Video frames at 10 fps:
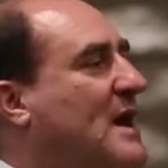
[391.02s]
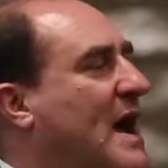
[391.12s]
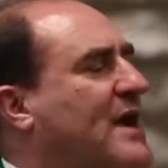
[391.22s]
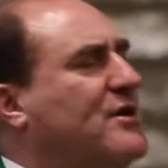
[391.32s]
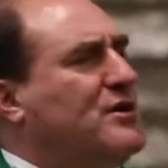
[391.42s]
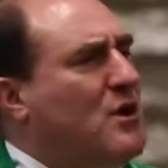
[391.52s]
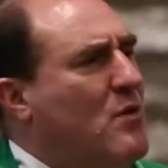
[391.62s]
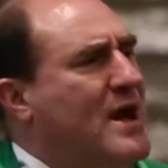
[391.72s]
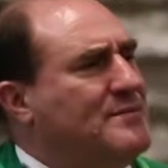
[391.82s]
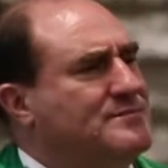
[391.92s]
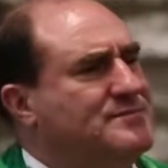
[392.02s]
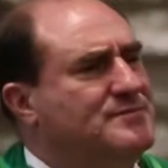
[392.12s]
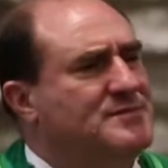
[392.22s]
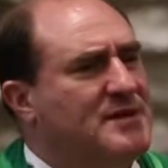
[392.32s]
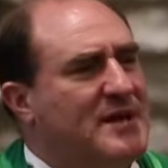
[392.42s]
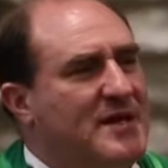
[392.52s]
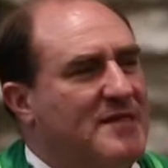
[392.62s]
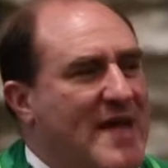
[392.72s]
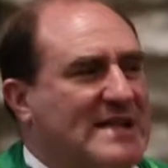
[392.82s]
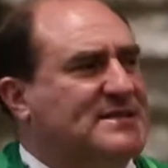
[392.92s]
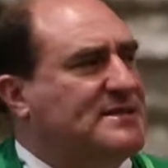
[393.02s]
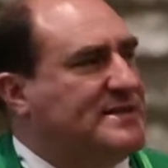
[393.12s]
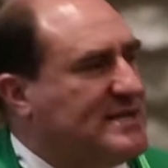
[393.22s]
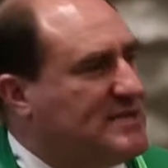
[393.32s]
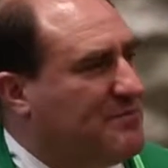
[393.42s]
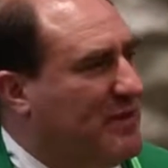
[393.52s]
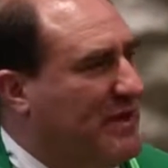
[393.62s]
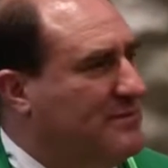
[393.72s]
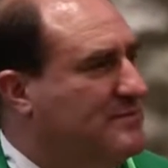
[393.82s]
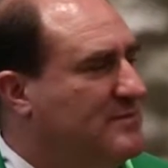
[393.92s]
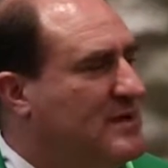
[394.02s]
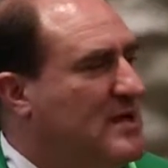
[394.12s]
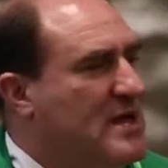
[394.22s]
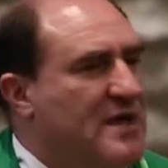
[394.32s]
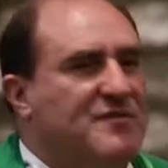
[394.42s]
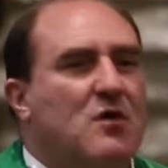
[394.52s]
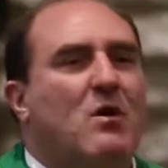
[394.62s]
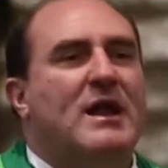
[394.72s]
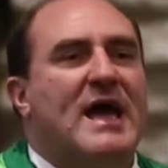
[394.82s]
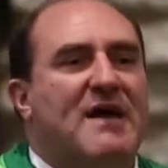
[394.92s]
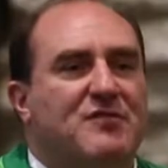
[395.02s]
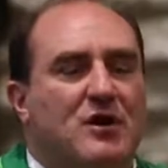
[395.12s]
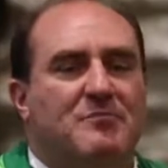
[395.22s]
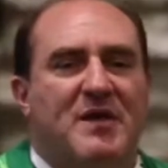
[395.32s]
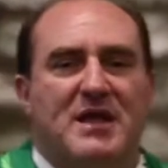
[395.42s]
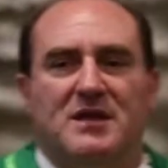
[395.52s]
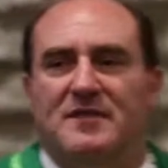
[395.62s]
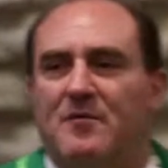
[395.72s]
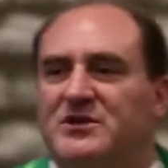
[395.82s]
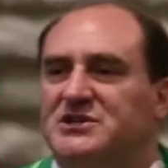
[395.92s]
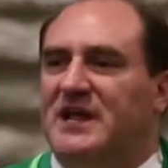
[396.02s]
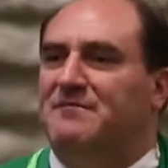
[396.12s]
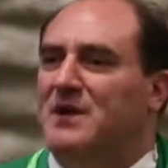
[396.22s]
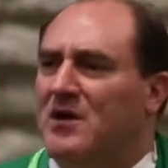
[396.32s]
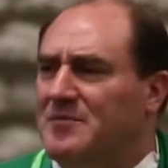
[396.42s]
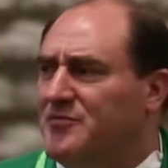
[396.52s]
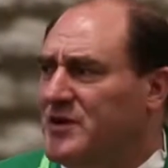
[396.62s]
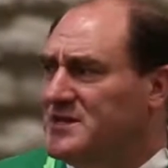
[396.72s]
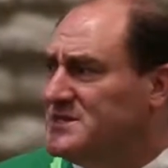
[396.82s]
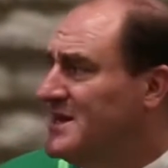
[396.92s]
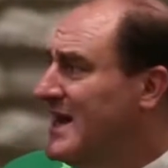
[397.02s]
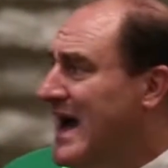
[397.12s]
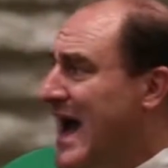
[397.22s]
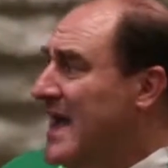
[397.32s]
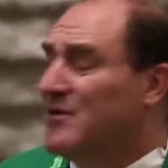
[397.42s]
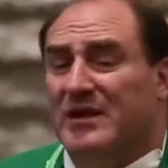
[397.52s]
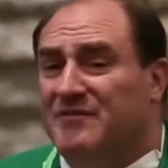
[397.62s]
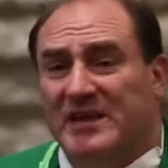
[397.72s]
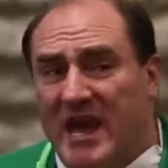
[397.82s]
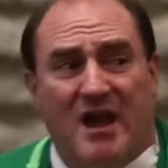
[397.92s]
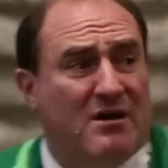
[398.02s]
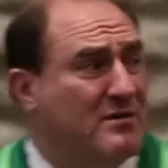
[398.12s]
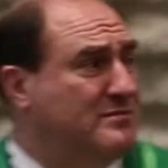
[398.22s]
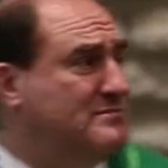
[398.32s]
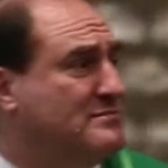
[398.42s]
I go, you know what? That's a discipline. If you want to have your opinion that we should have married priests, I don't even care.